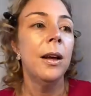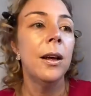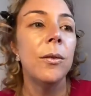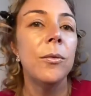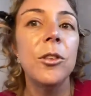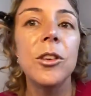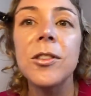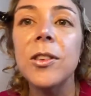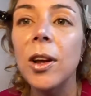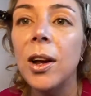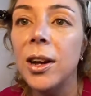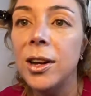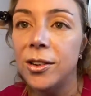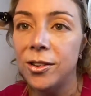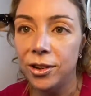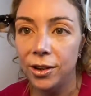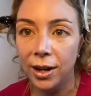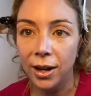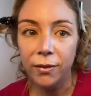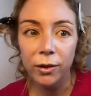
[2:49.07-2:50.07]
Just going to
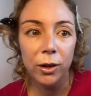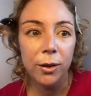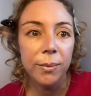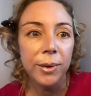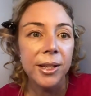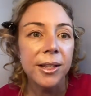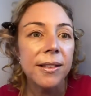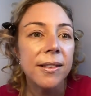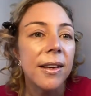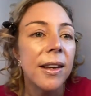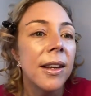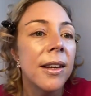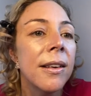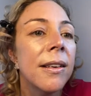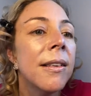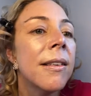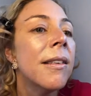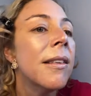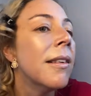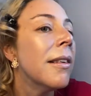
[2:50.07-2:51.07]
have a look at my
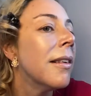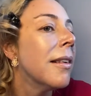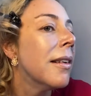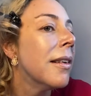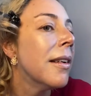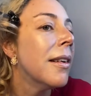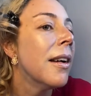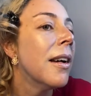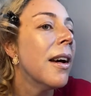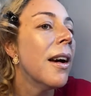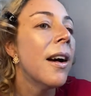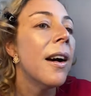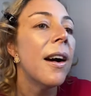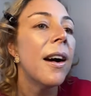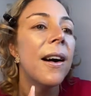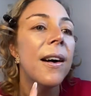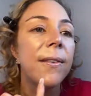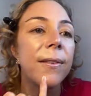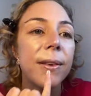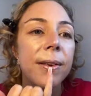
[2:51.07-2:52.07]
skin.
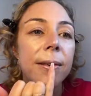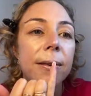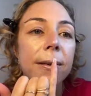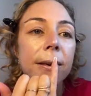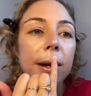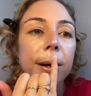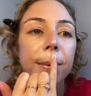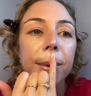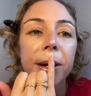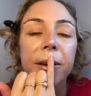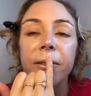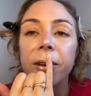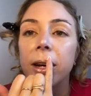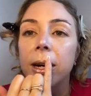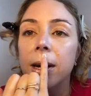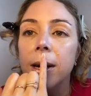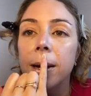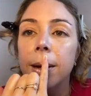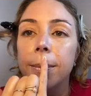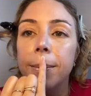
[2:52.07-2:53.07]
I've still got a bit of a
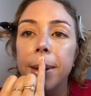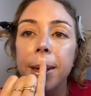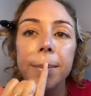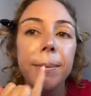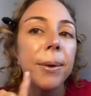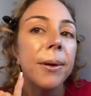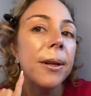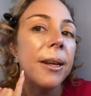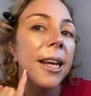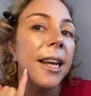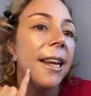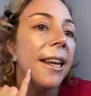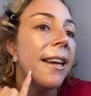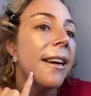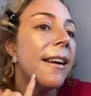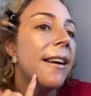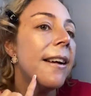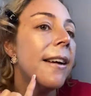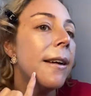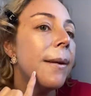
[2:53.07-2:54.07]
pimple
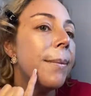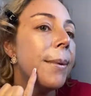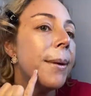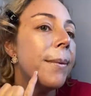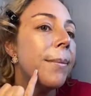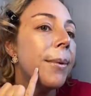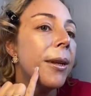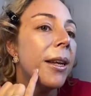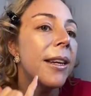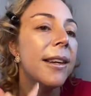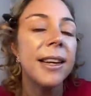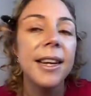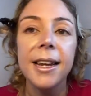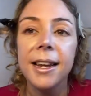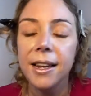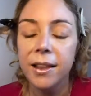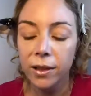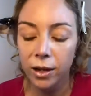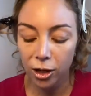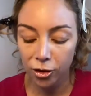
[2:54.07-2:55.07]
here and a pimple under here
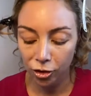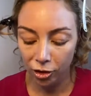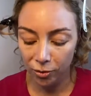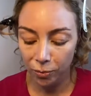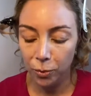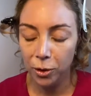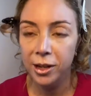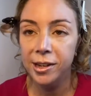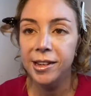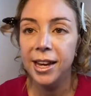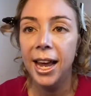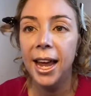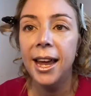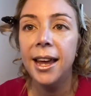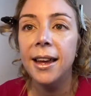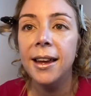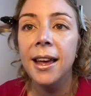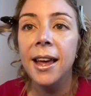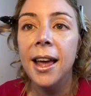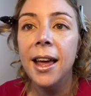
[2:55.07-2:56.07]
that I just want to
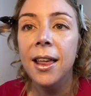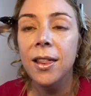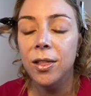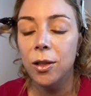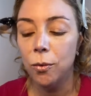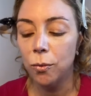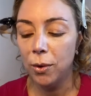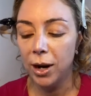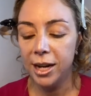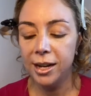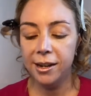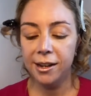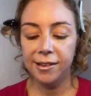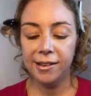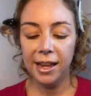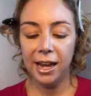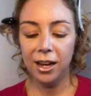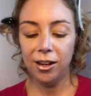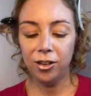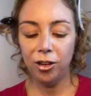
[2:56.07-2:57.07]
take the redness
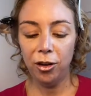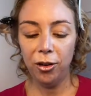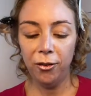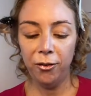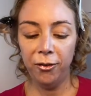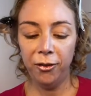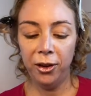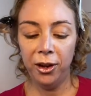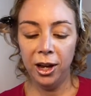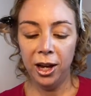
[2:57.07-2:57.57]
out of.